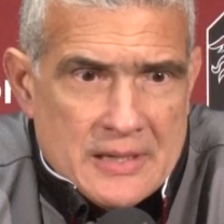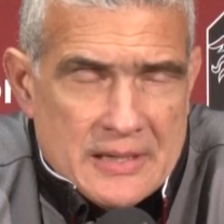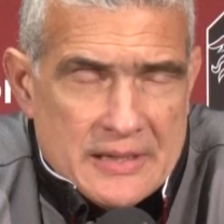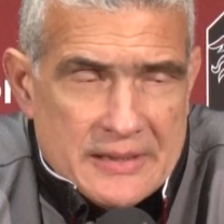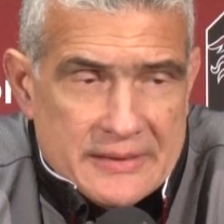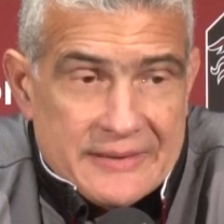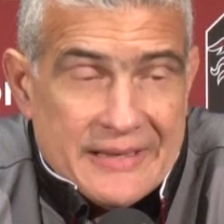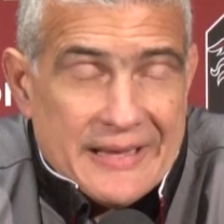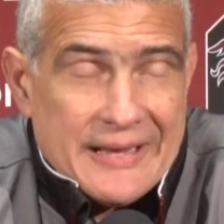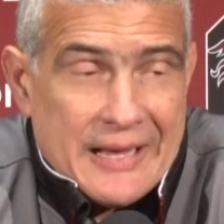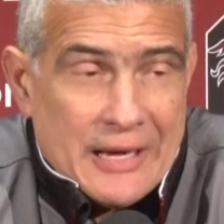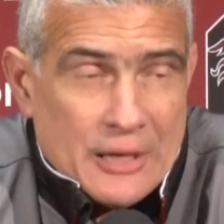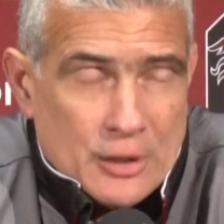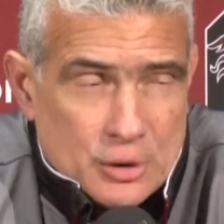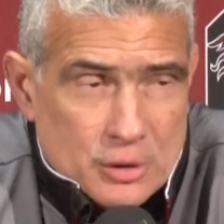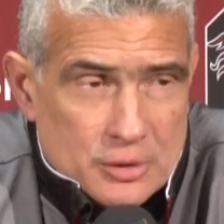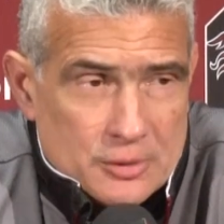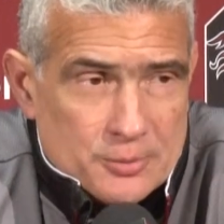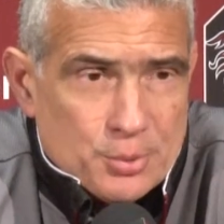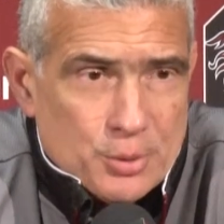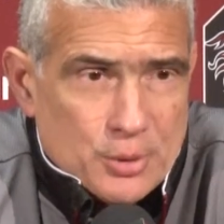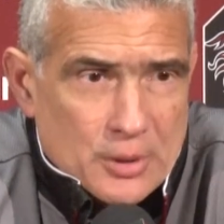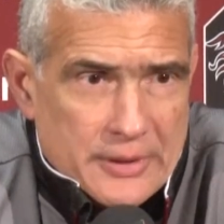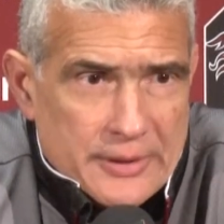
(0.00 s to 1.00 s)
and they got
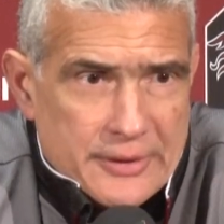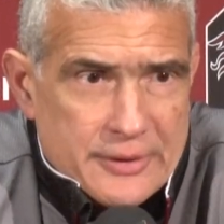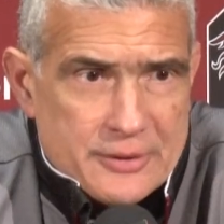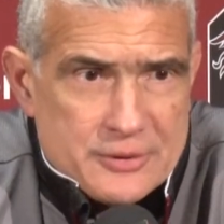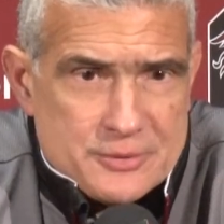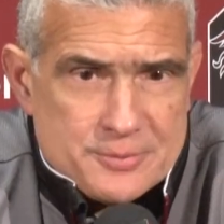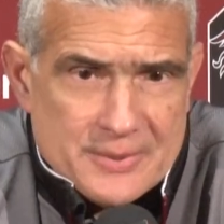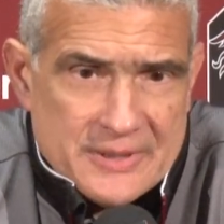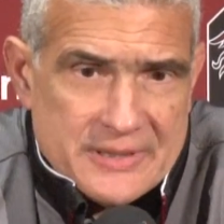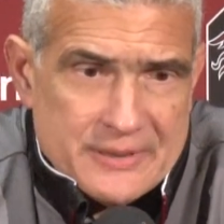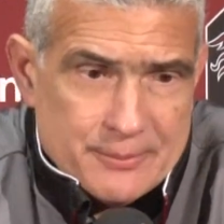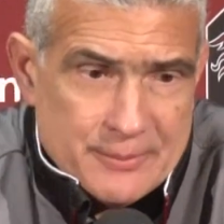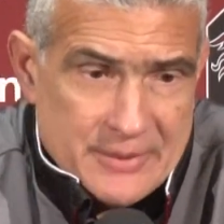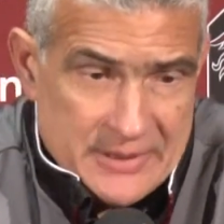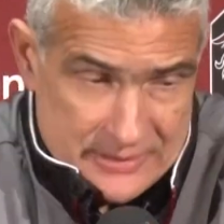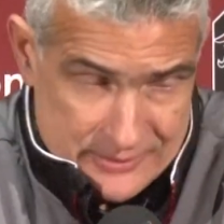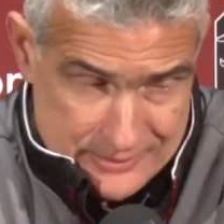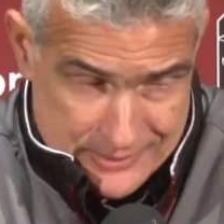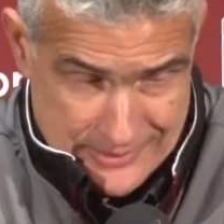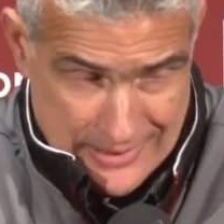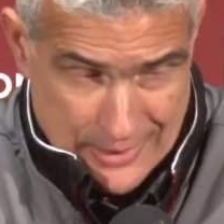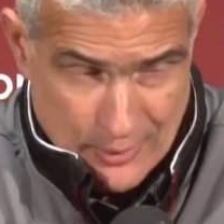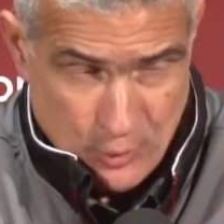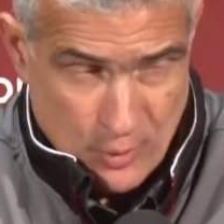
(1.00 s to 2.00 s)
good players. But
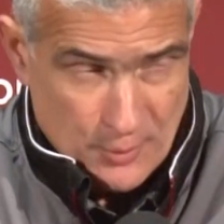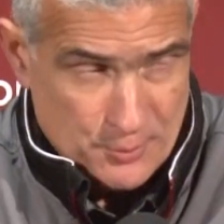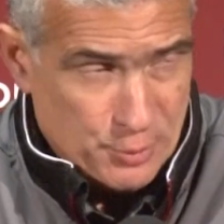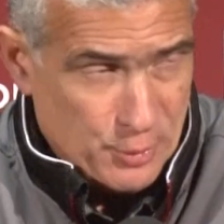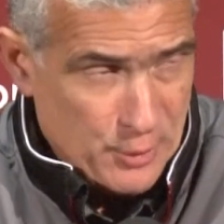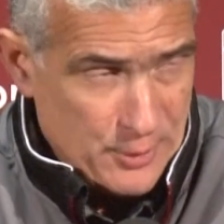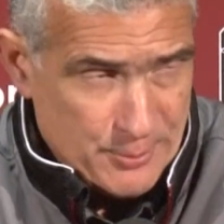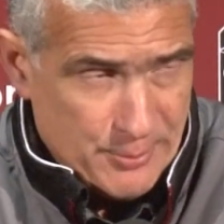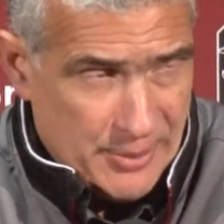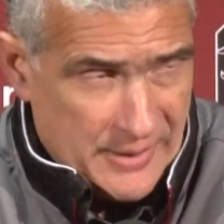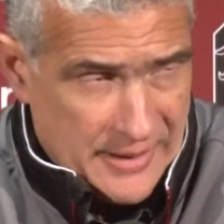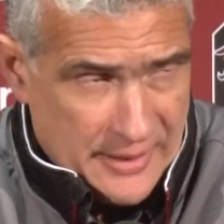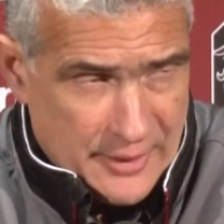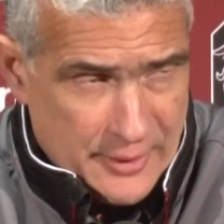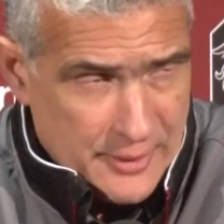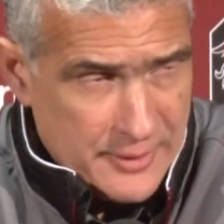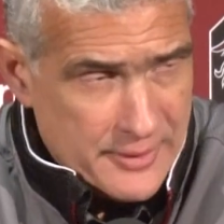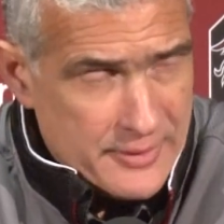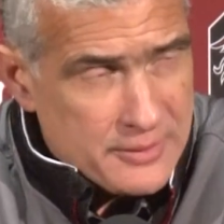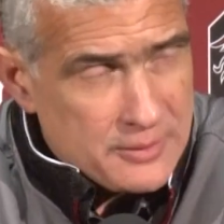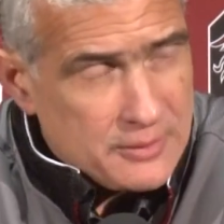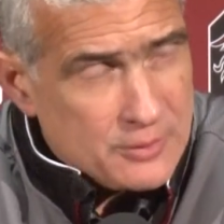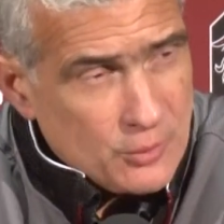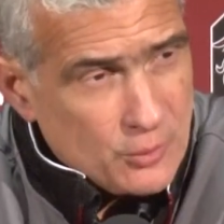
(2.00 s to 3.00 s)
they were
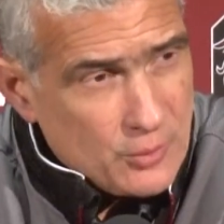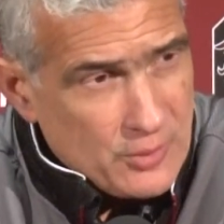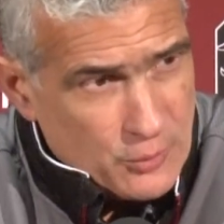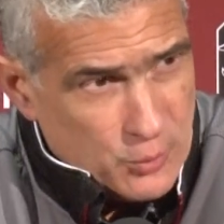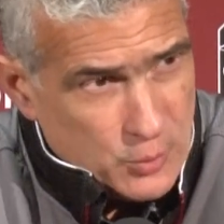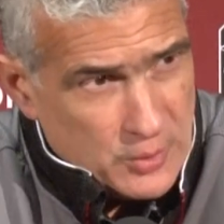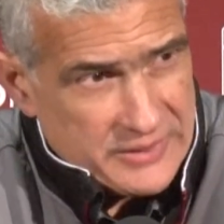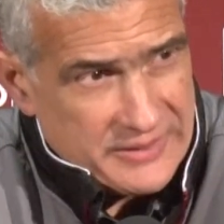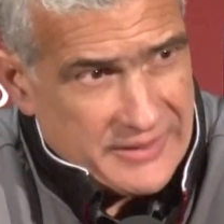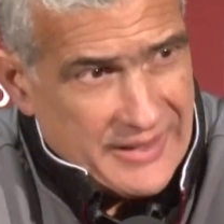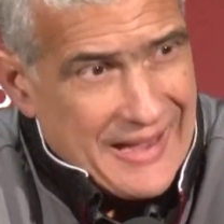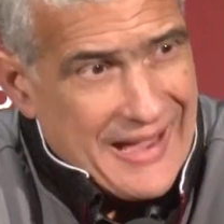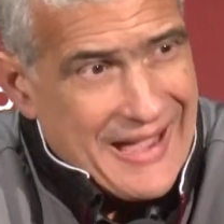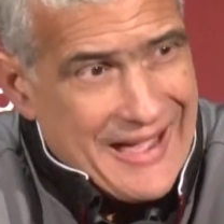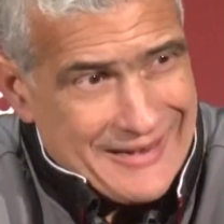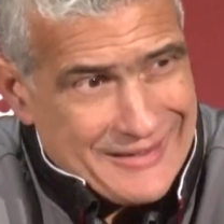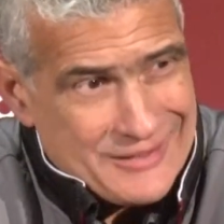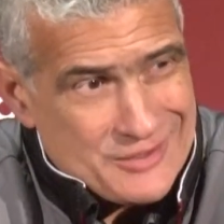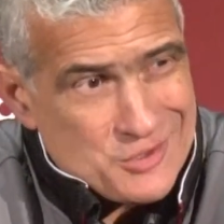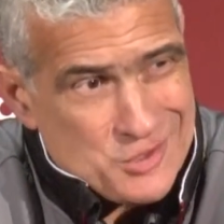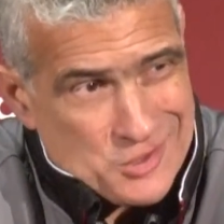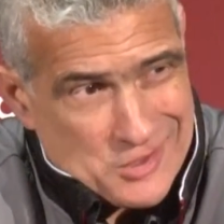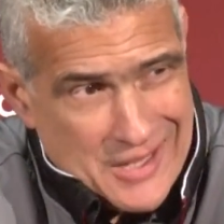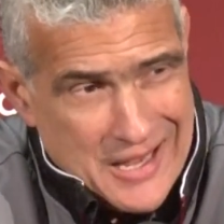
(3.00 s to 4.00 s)
prepared with what they had
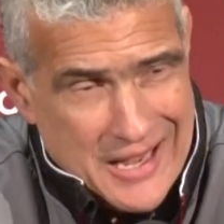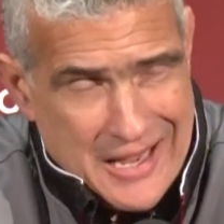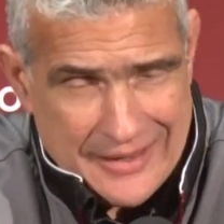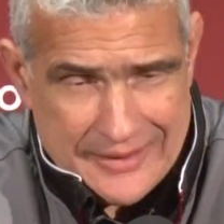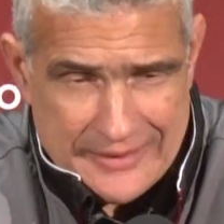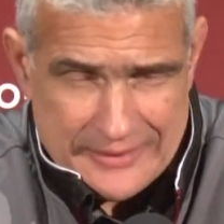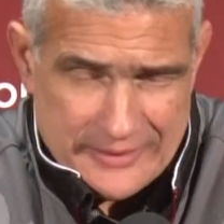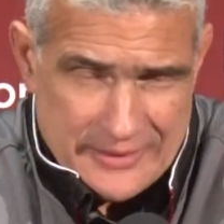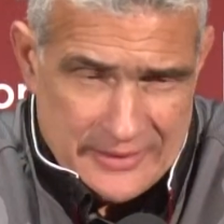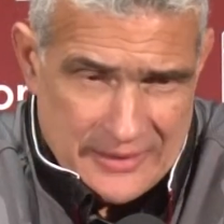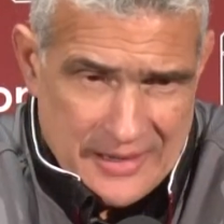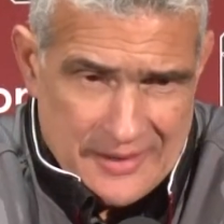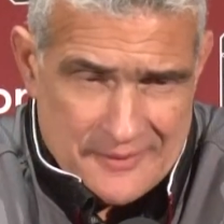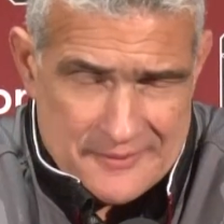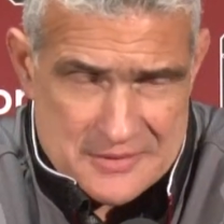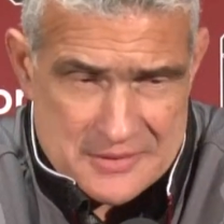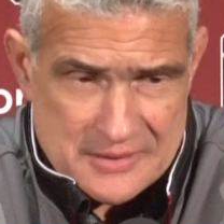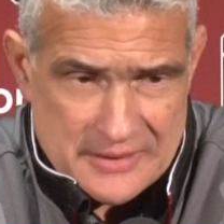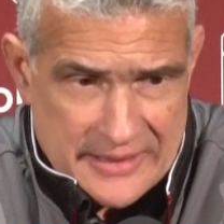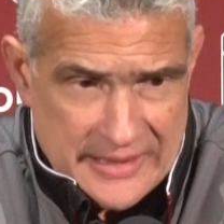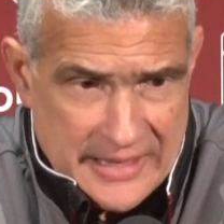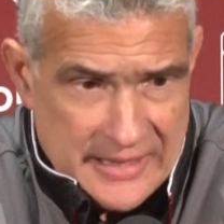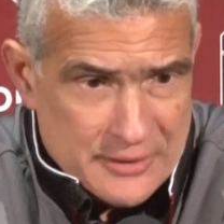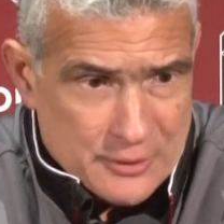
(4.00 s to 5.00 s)
in stock, and then
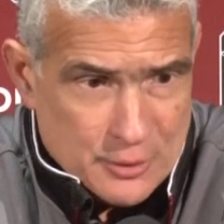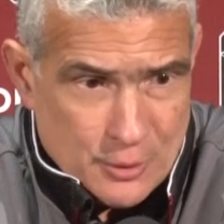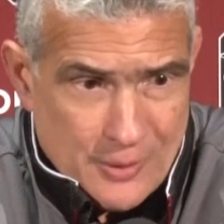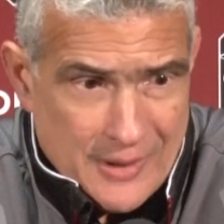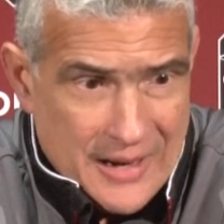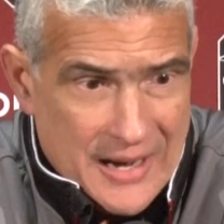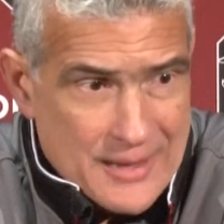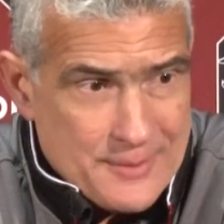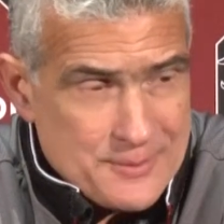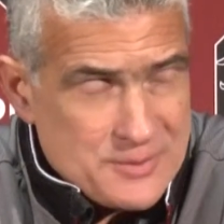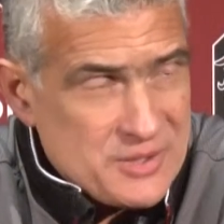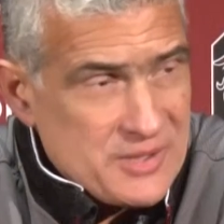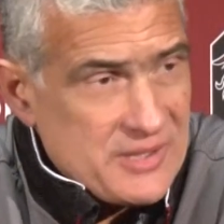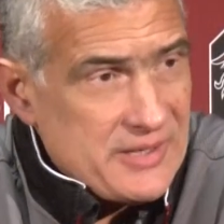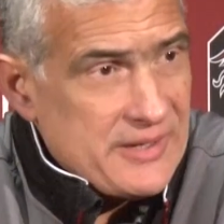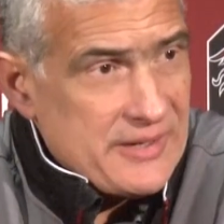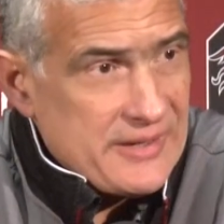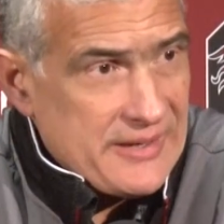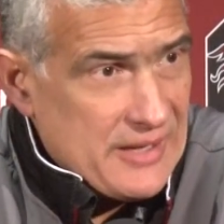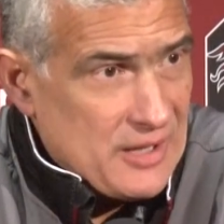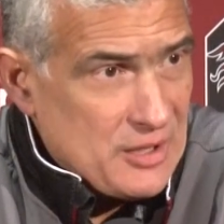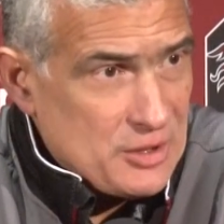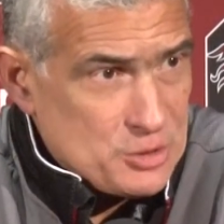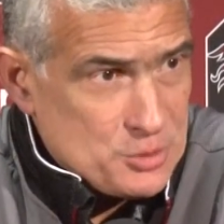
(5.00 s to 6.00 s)
obviously getting Grimes in
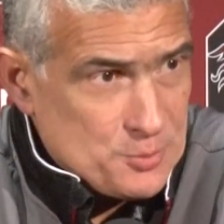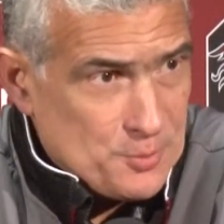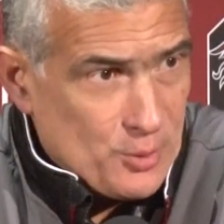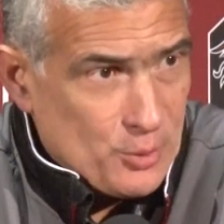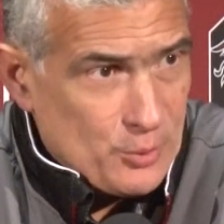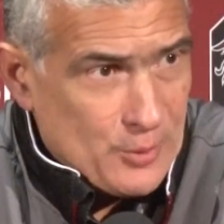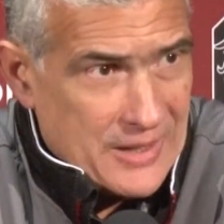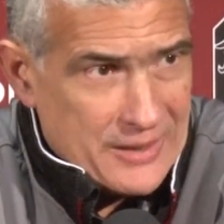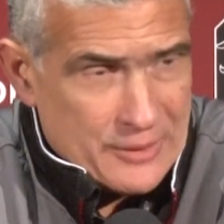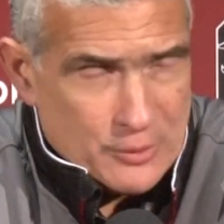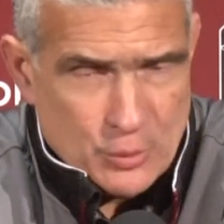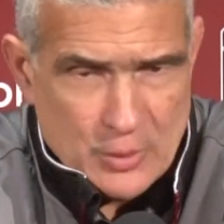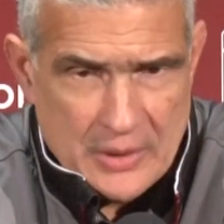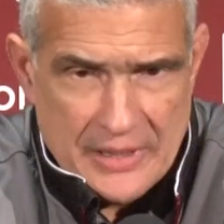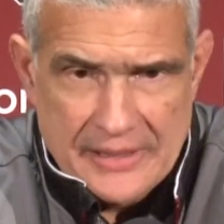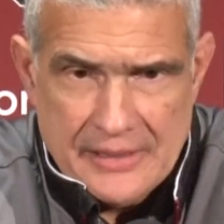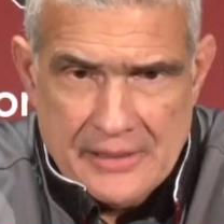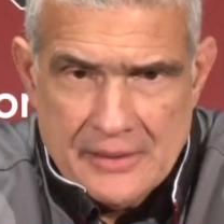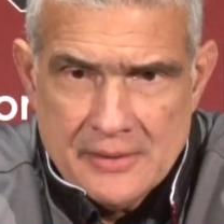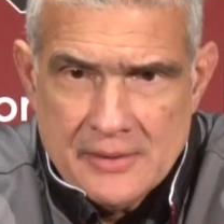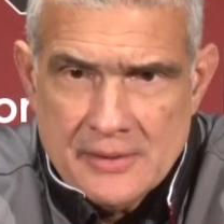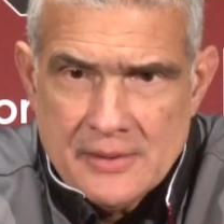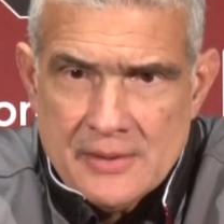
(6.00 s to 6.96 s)
and eligible right away